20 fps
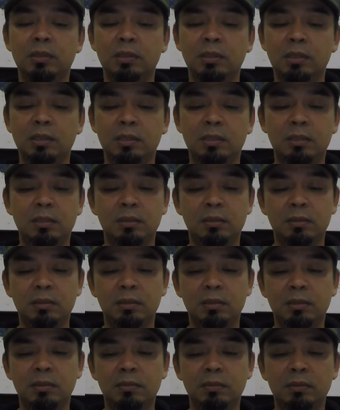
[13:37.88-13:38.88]

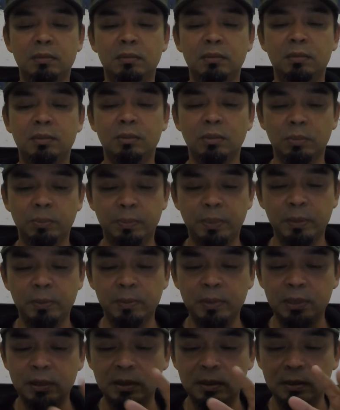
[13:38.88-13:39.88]
It's
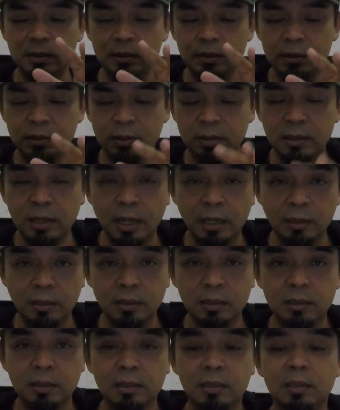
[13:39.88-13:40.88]
superbly
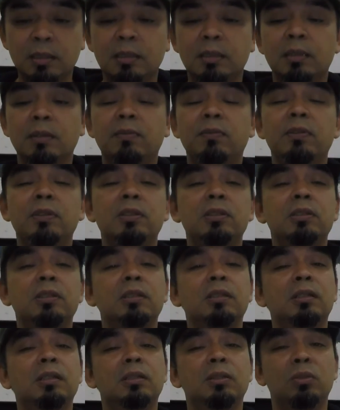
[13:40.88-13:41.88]
done. The
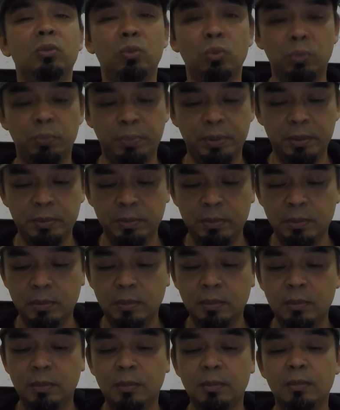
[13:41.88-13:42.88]
finishing is superb.
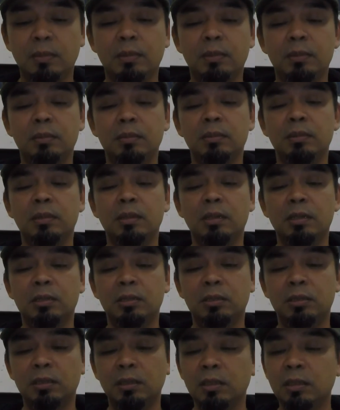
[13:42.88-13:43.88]

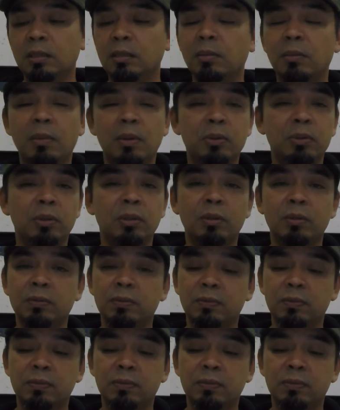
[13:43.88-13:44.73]
There's a little amount of